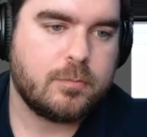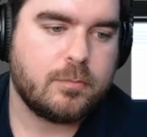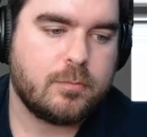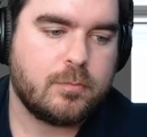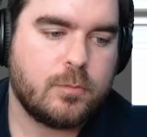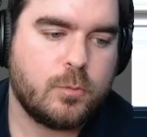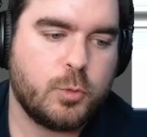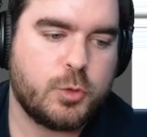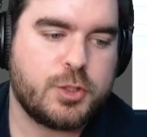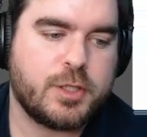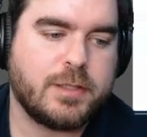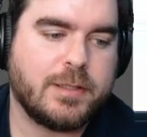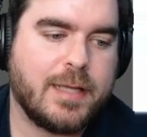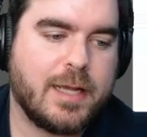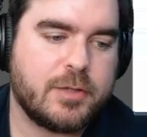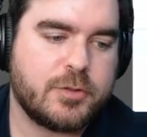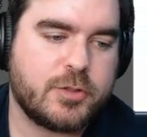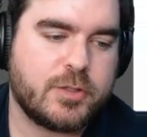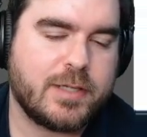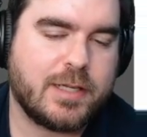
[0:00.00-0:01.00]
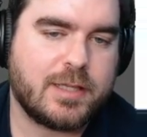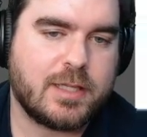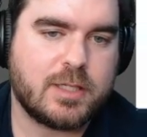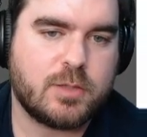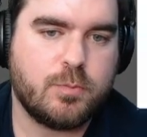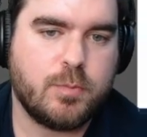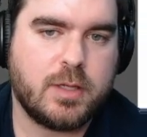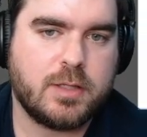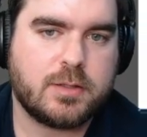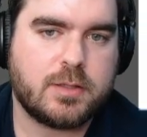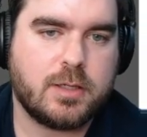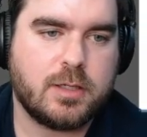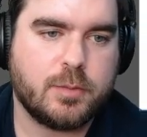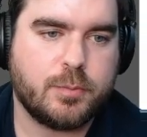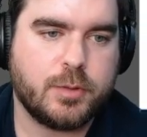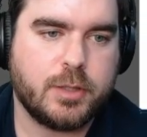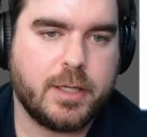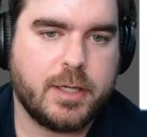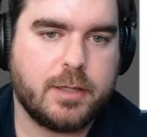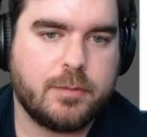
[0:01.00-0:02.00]
which then allows us to get this Minsk into
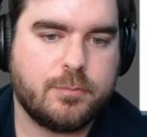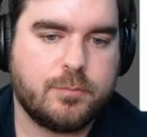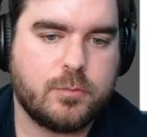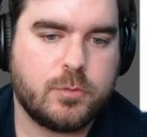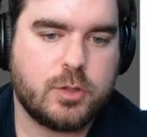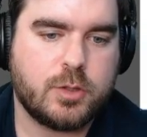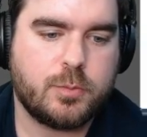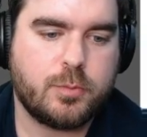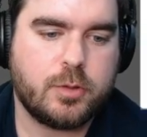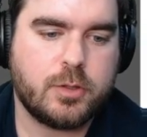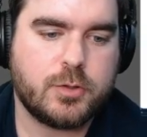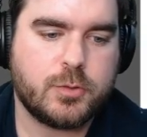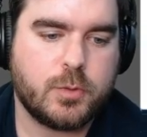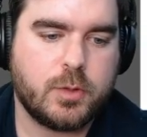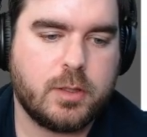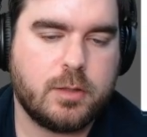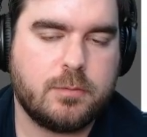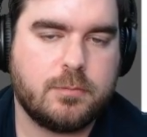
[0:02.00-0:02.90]
play, which is pretty sweet.